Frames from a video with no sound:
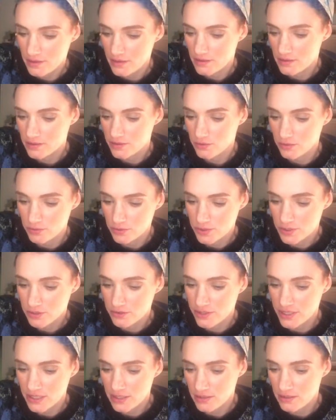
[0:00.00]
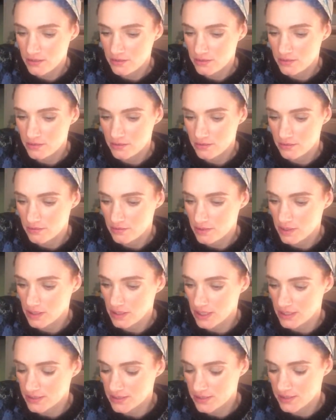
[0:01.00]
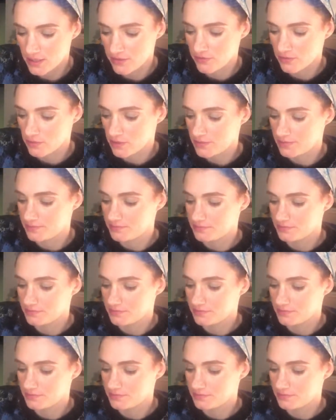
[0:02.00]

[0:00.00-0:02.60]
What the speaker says: So those are green, that's the silver one.